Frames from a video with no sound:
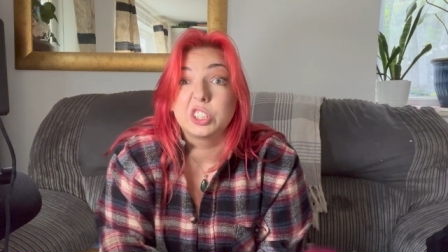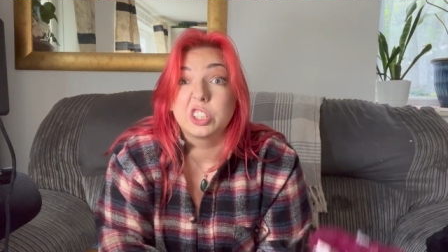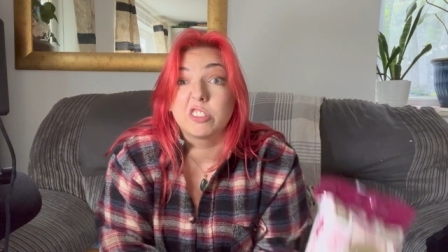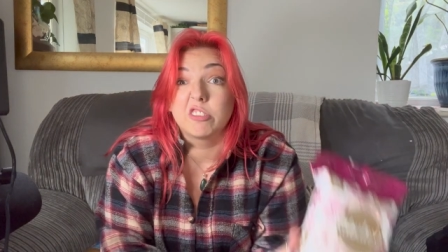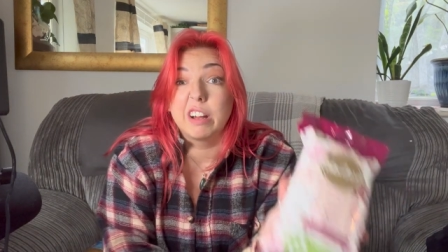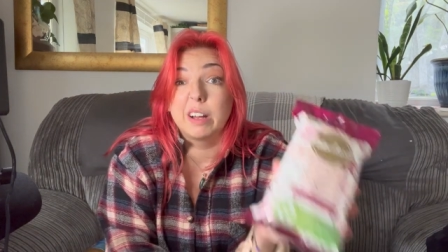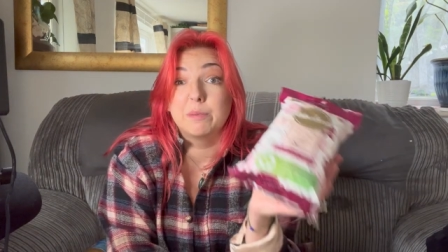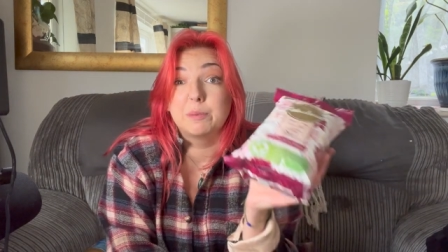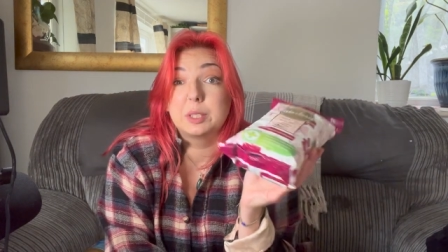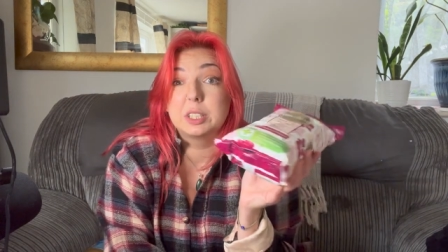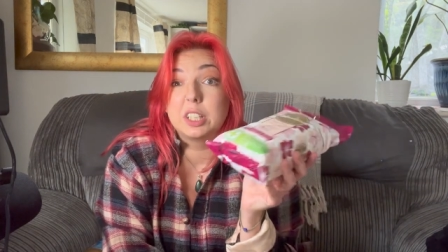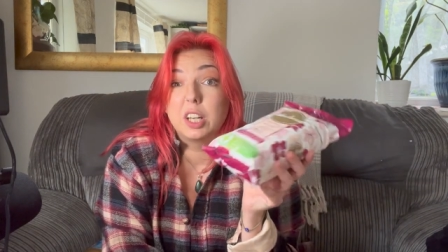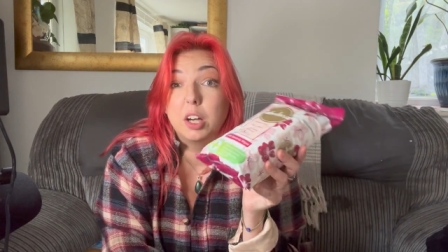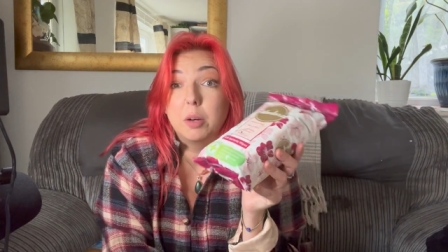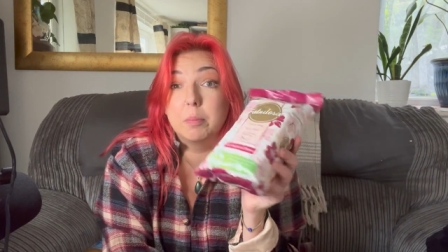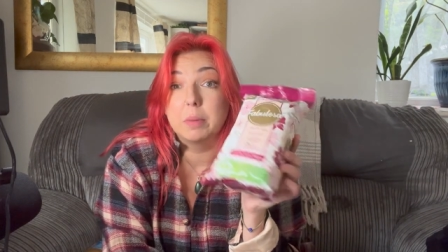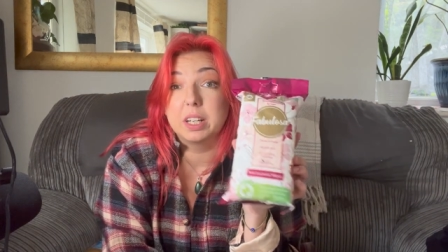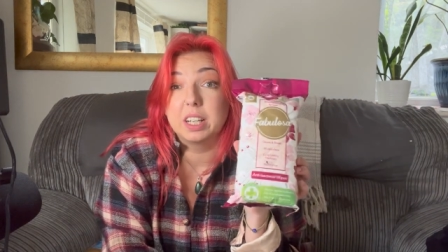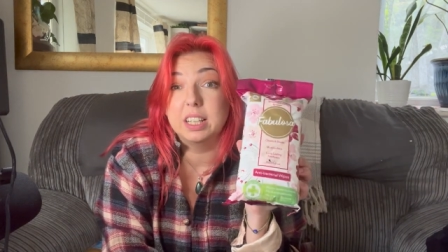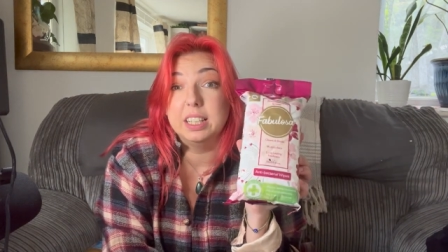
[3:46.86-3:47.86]
grabbed
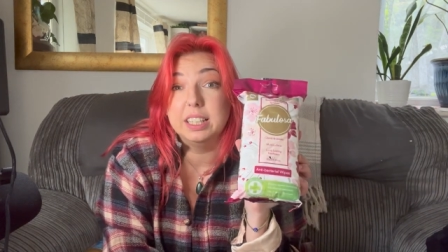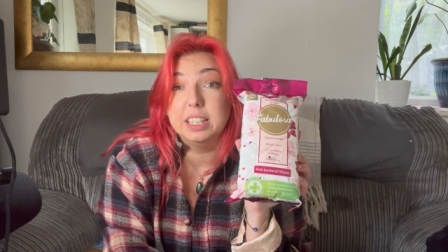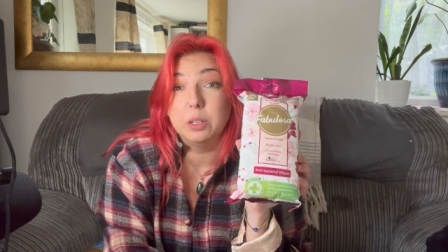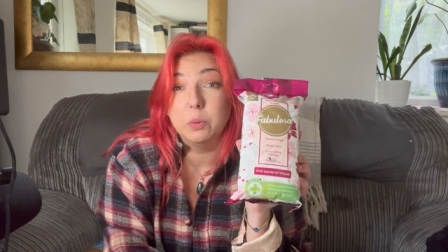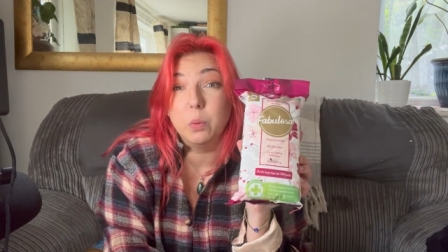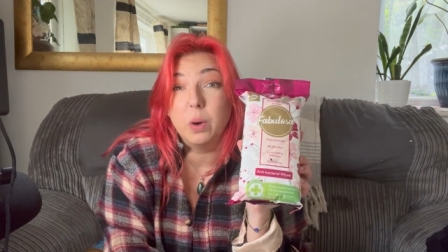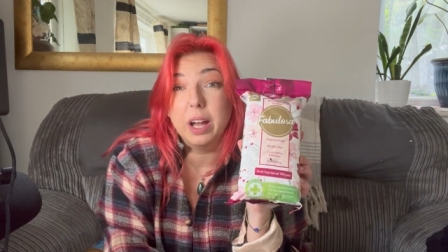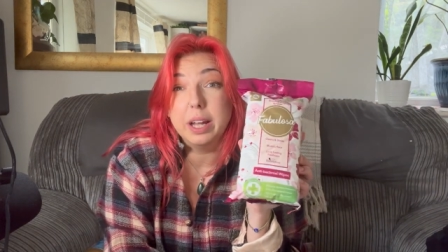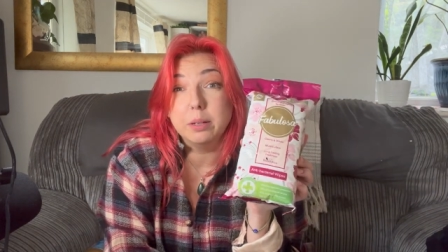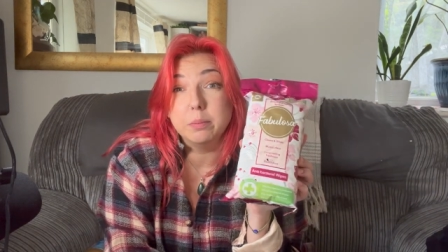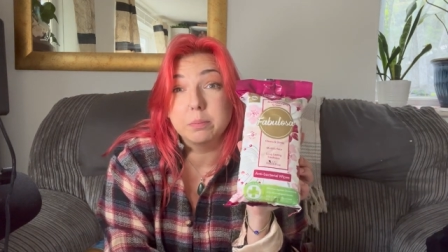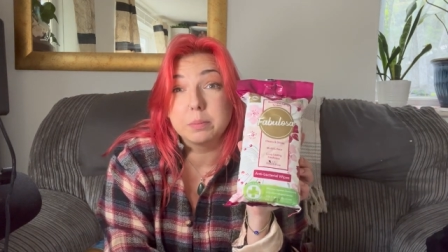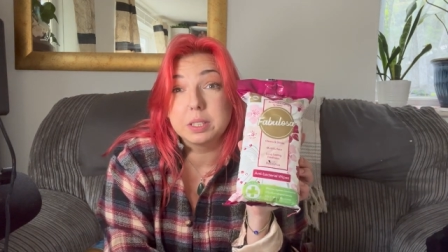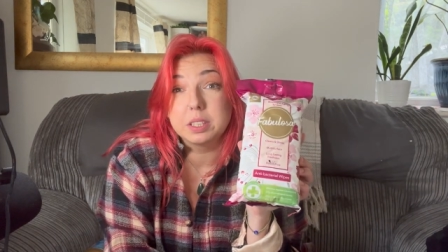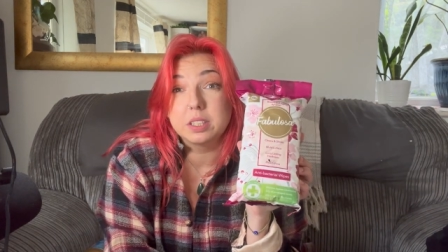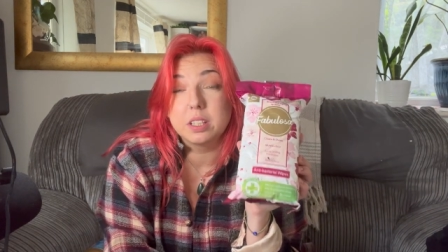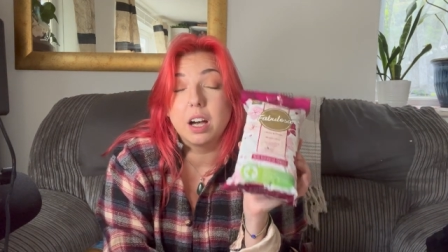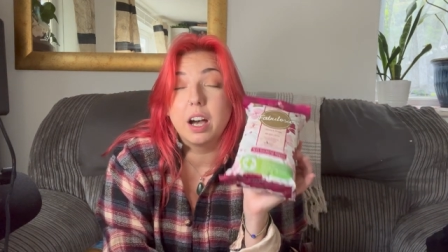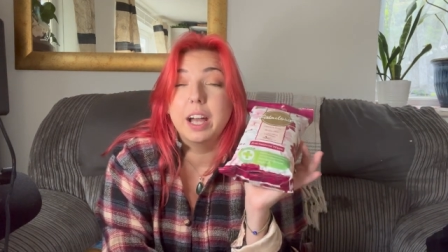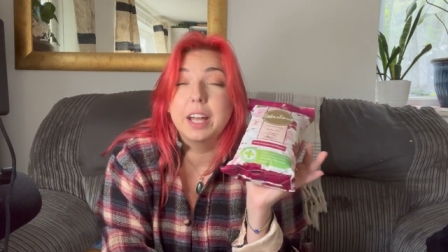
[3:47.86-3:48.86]
some cleaning
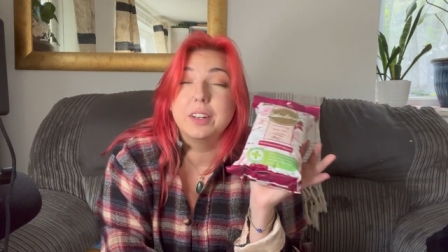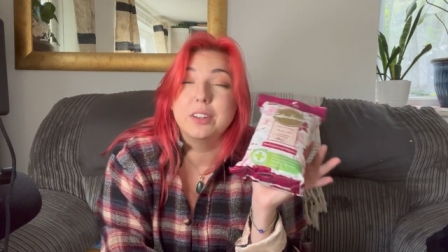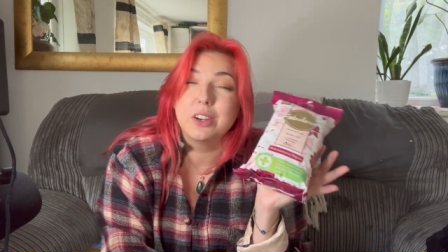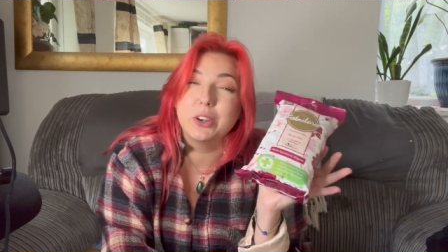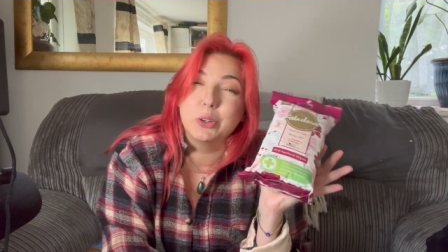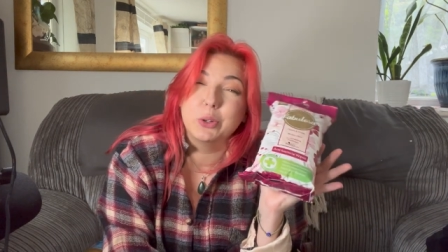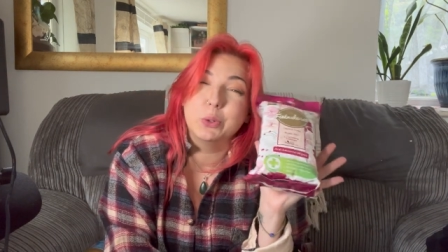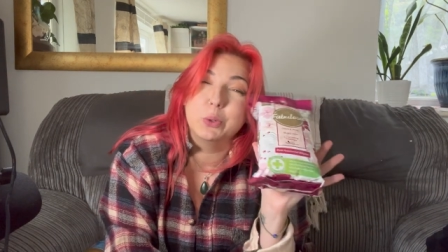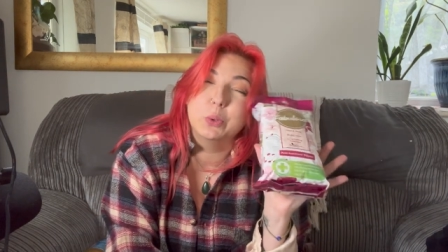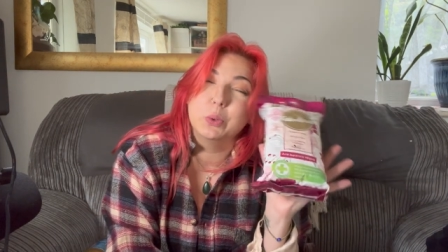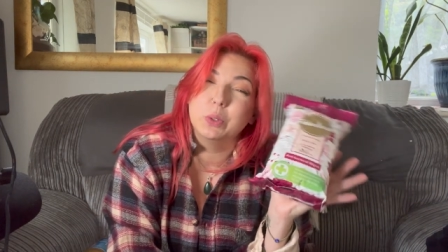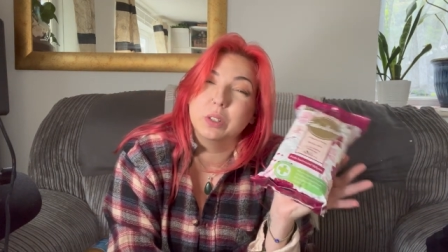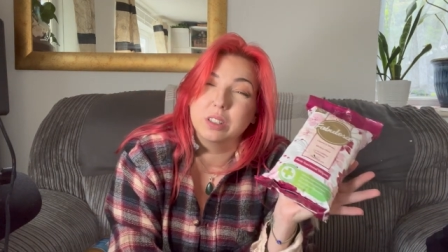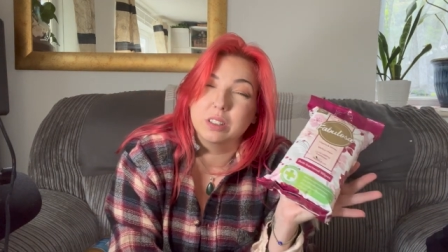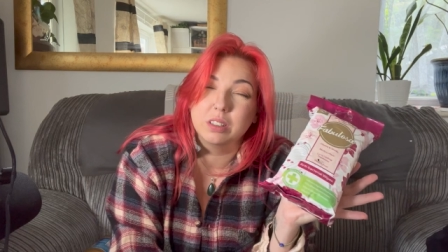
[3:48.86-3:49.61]
wipes. I know